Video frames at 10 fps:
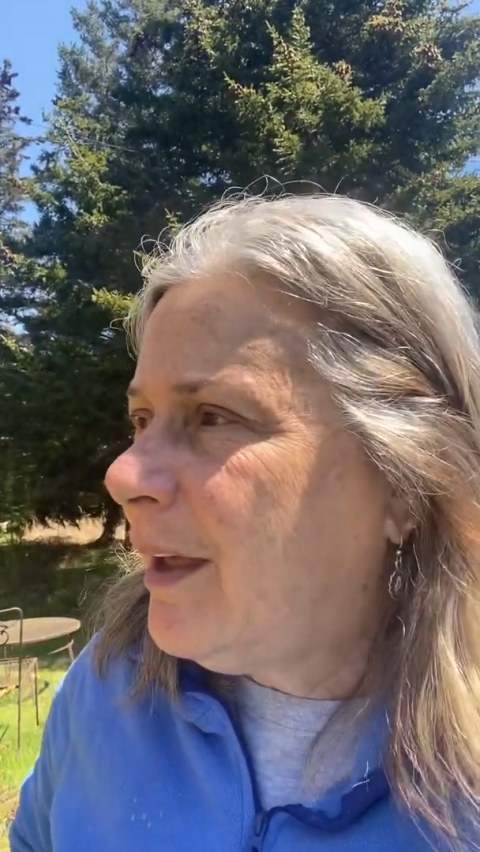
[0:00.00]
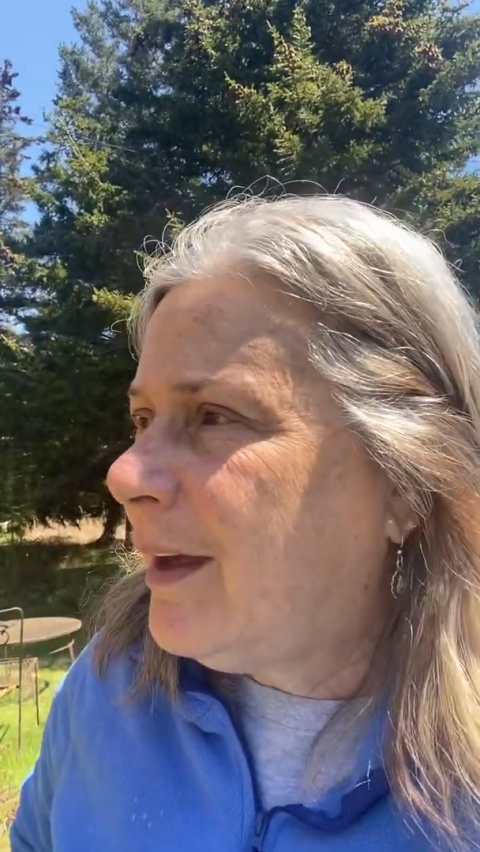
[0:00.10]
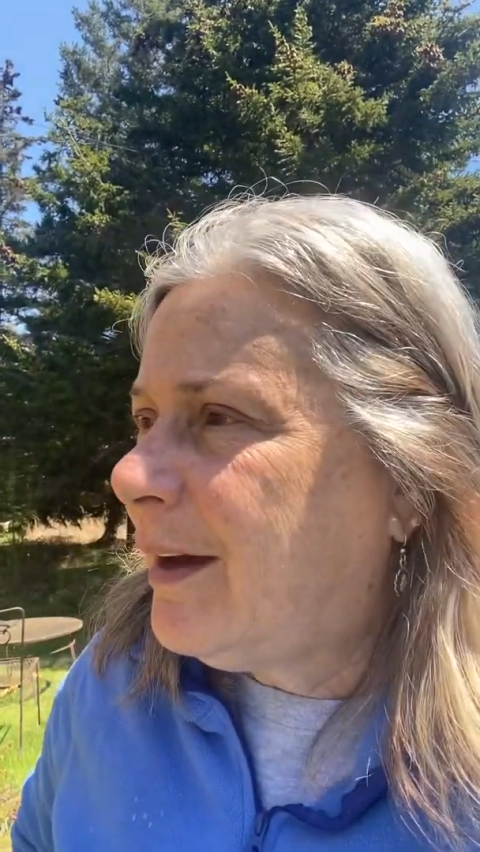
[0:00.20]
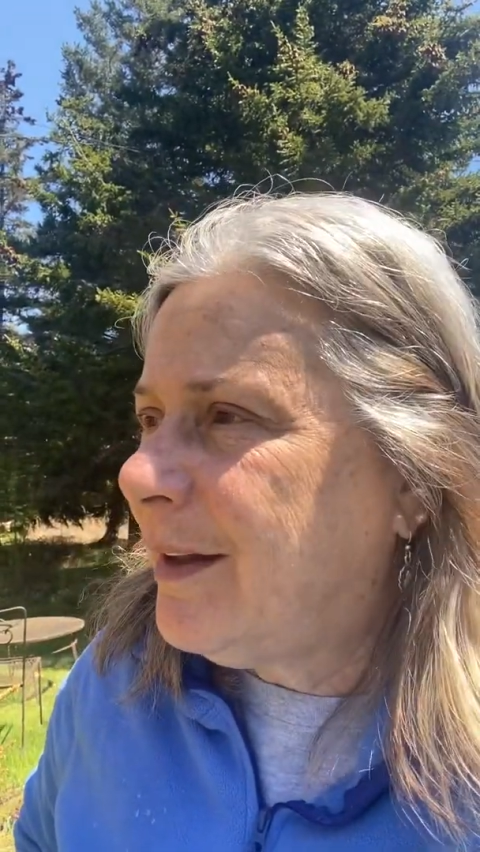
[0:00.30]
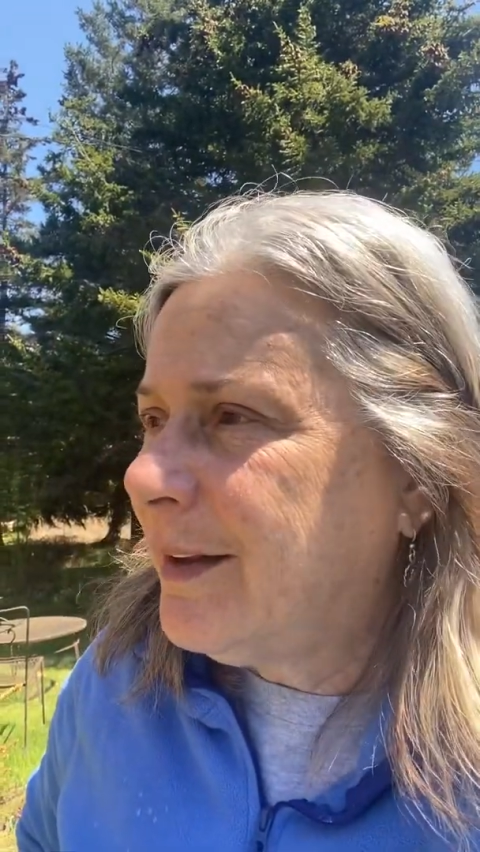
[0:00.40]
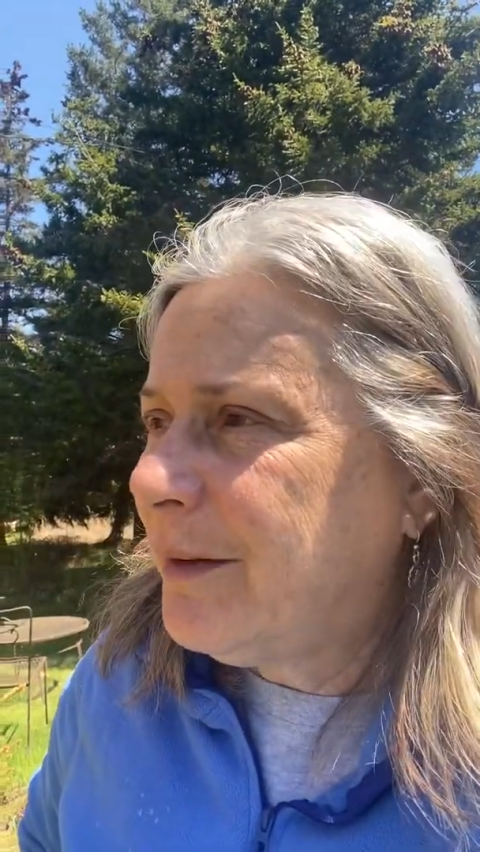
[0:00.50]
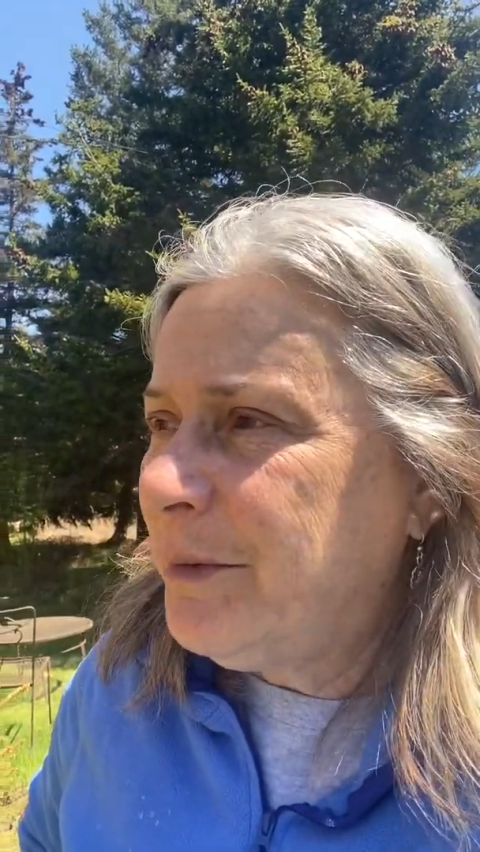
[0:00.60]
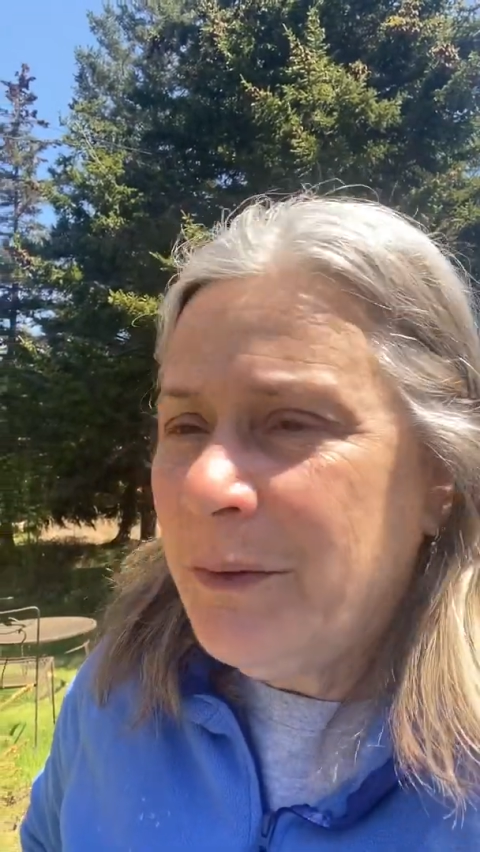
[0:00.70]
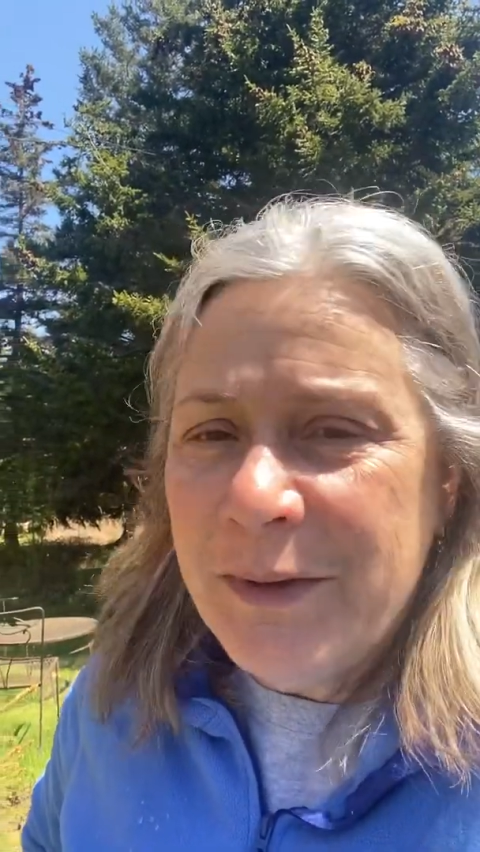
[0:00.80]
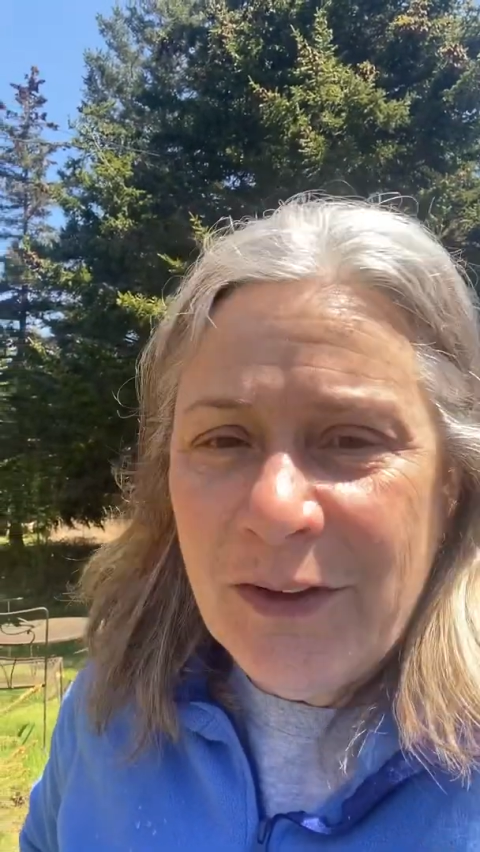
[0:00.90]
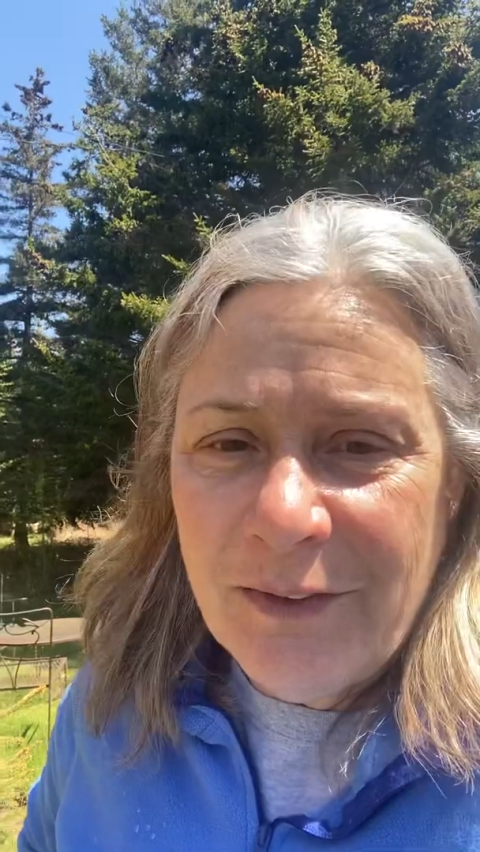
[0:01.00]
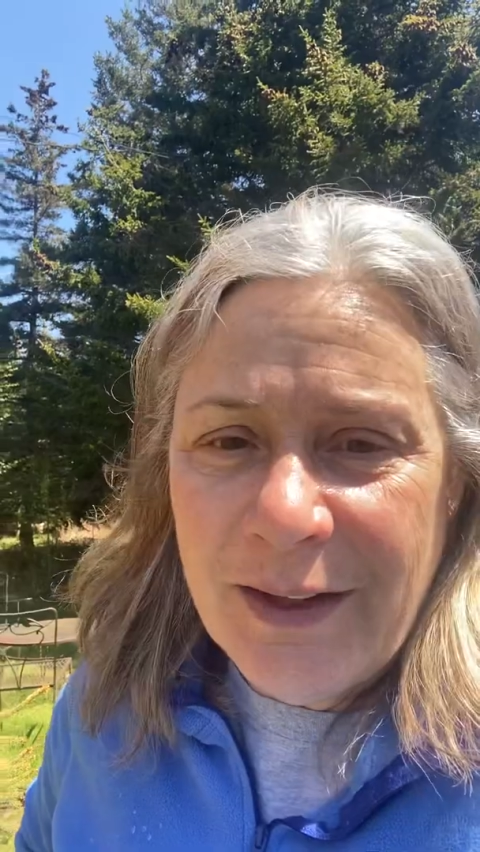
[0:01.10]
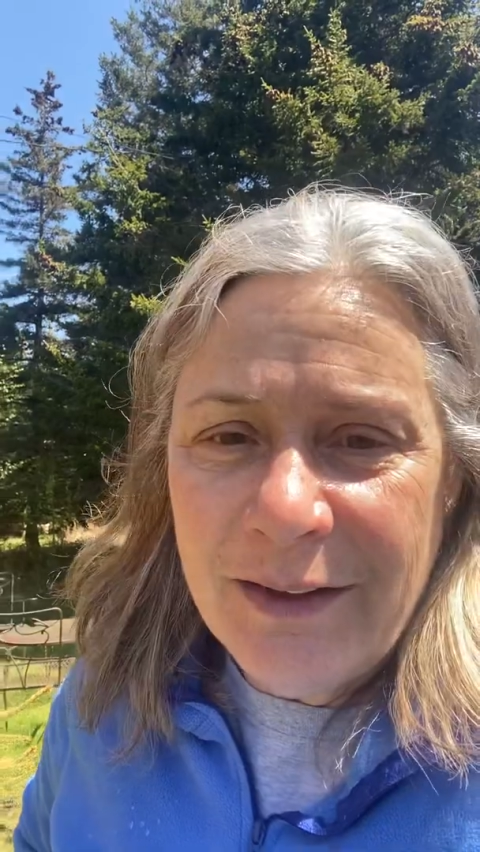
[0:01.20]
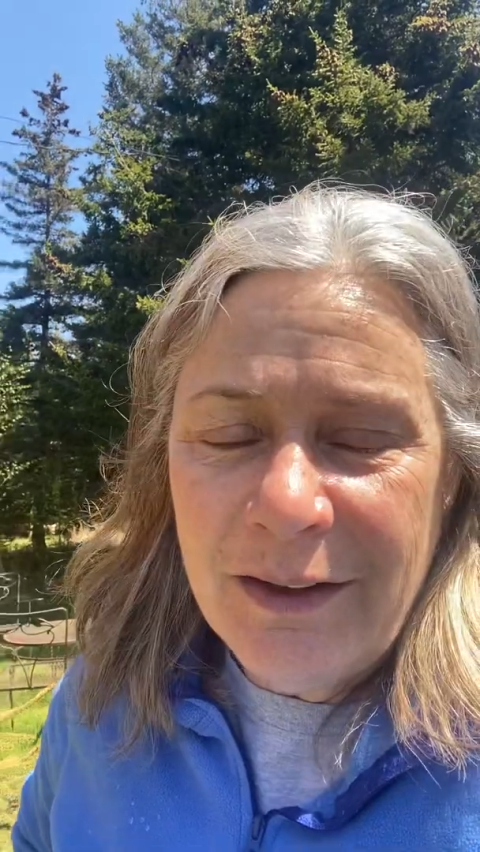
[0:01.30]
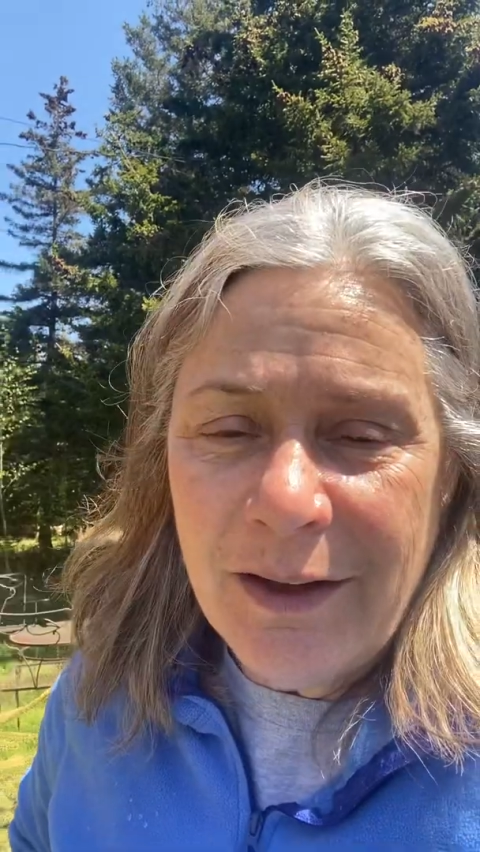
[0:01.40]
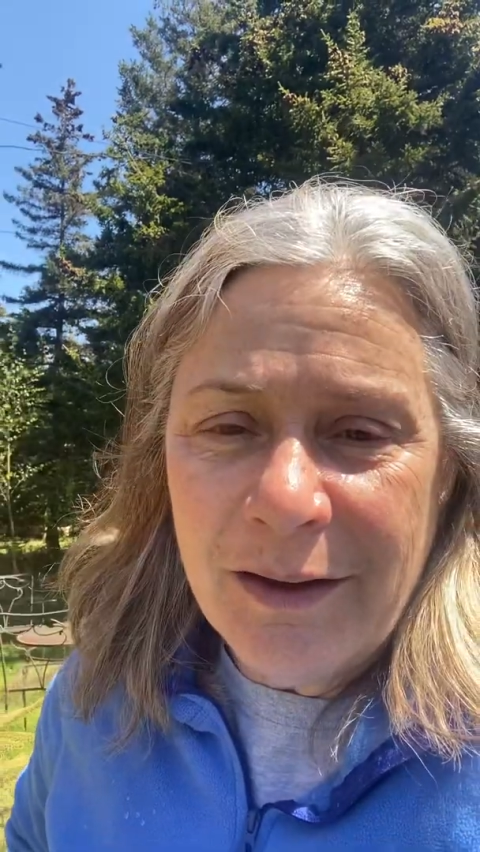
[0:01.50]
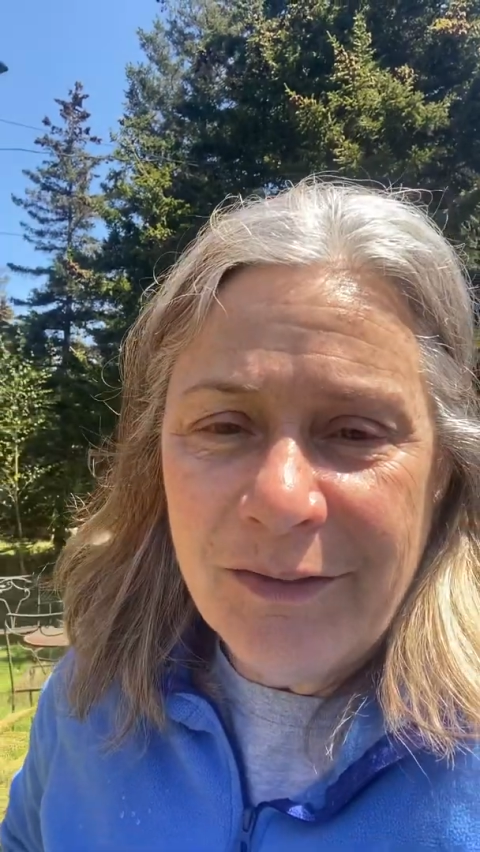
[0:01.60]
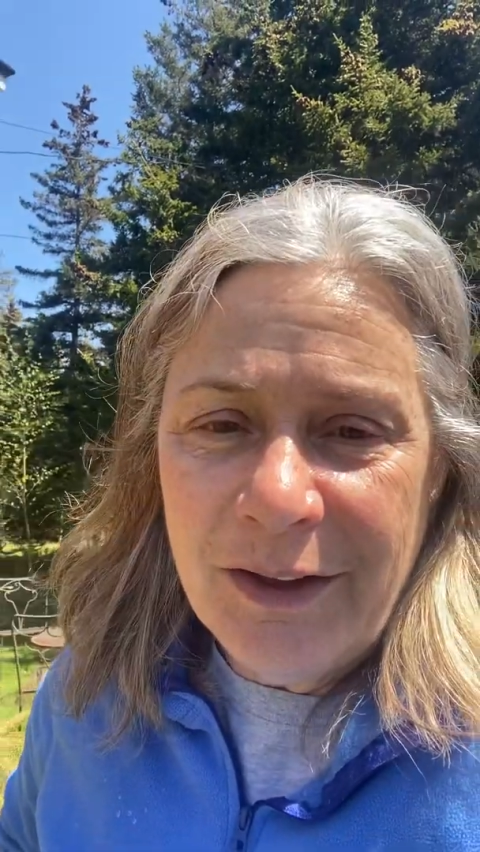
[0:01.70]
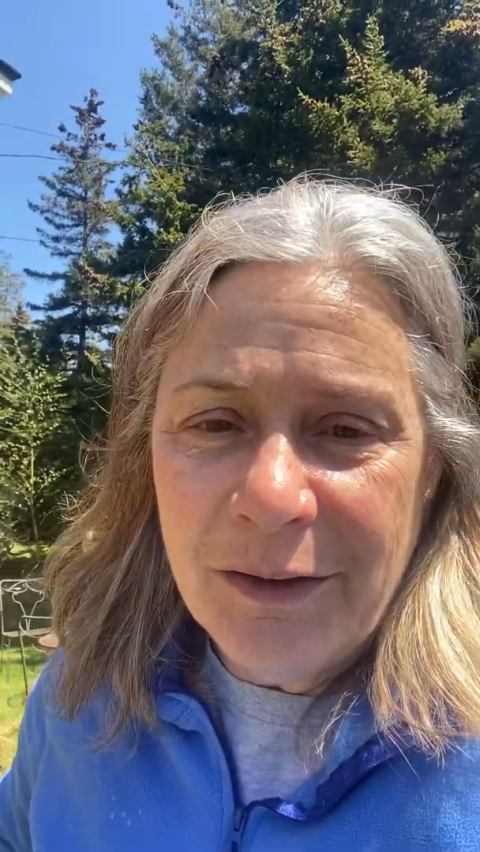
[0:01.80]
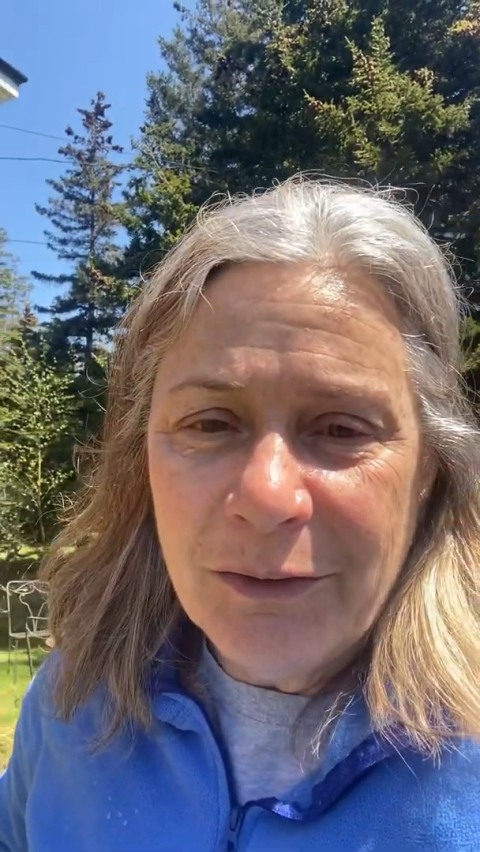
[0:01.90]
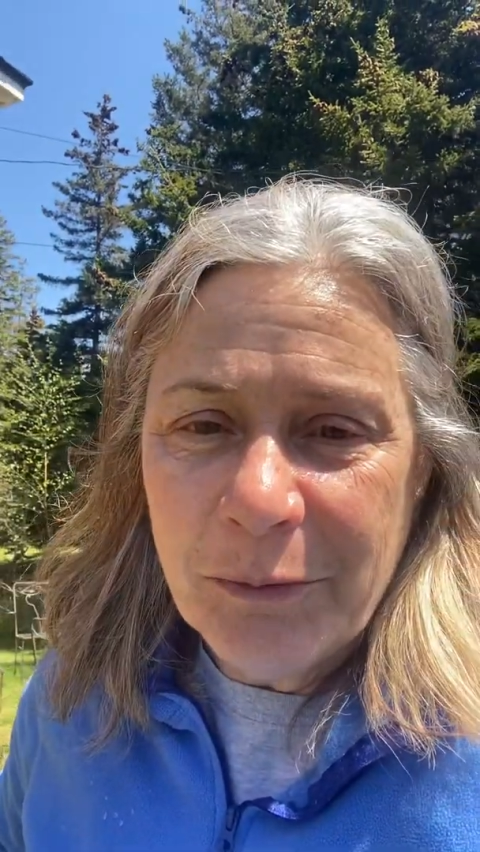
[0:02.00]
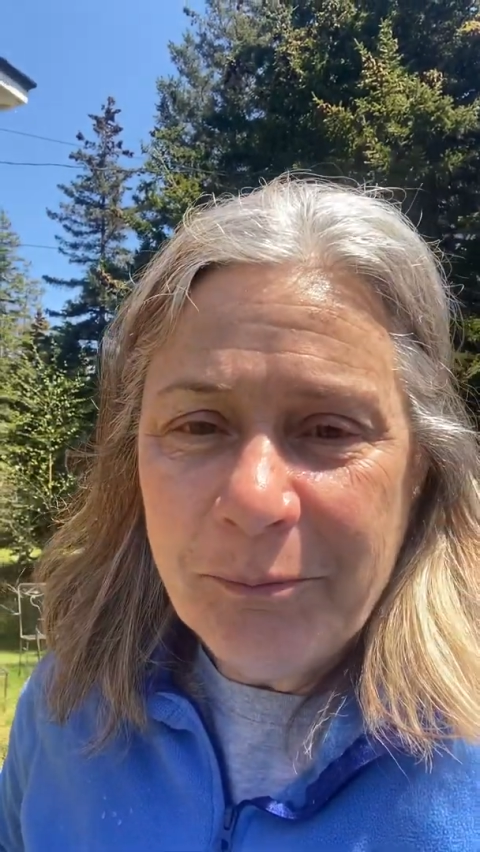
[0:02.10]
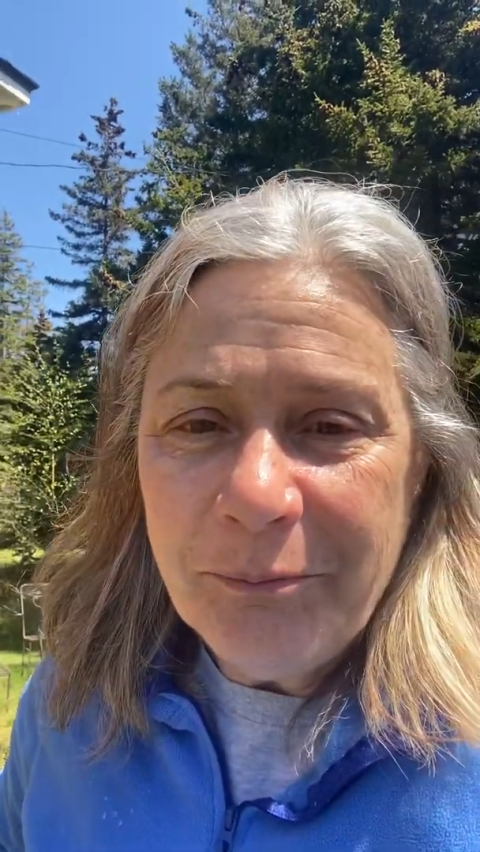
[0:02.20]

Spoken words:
that I've been doing these daily videos.